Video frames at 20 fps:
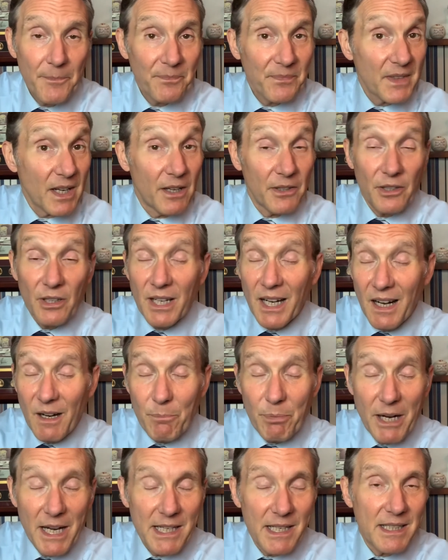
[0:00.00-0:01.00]
other
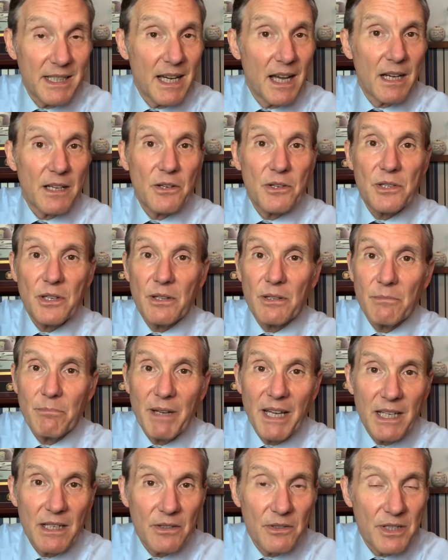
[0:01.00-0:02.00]
chiropractic doctors, other
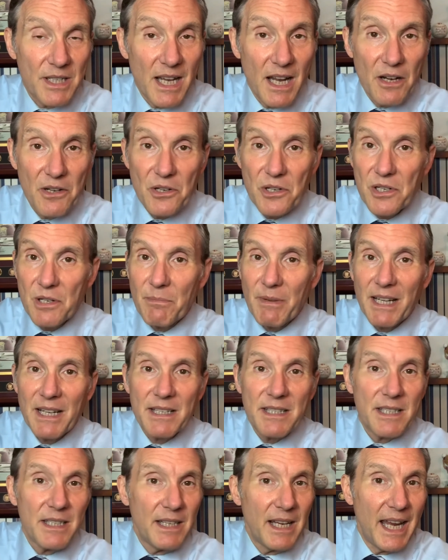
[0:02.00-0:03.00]
medical doctors, you might have
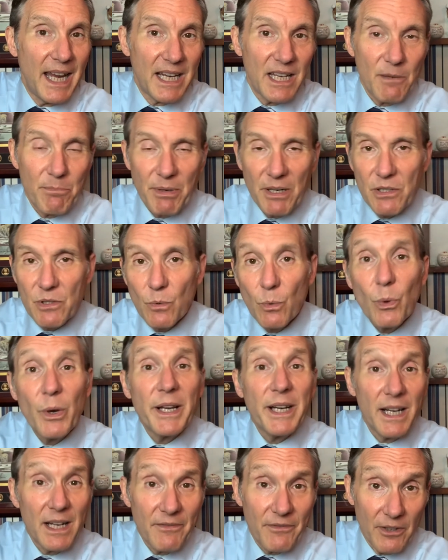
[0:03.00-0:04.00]
seen acupuncture,
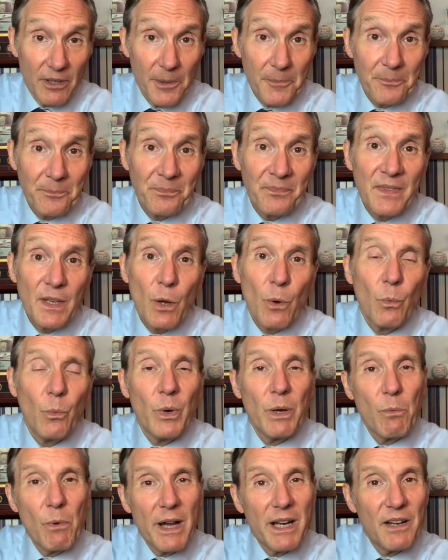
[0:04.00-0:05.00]
whatever.
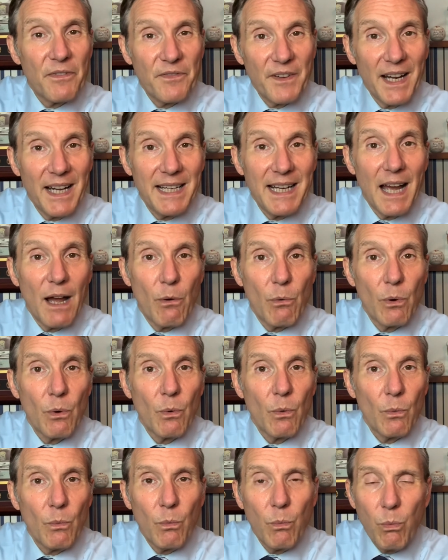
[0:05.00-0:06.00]
We want to find out
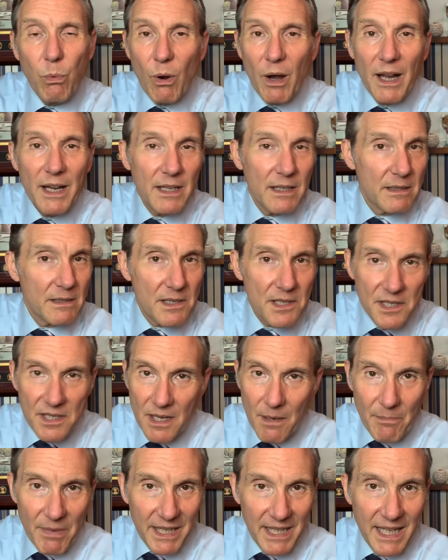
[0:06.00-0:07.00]
what
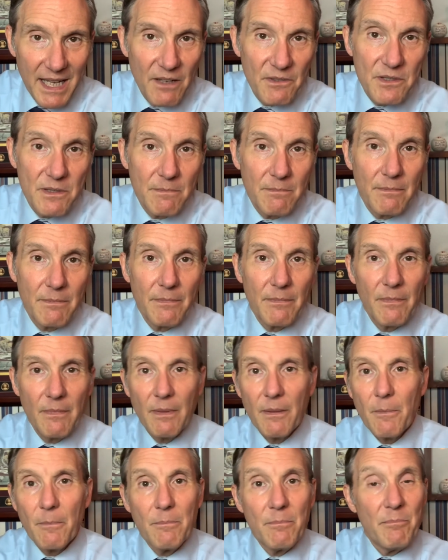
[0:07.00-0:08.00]
somebody else
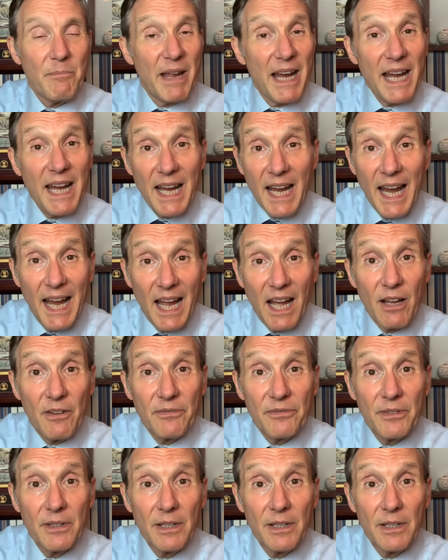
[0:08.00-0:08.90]
may have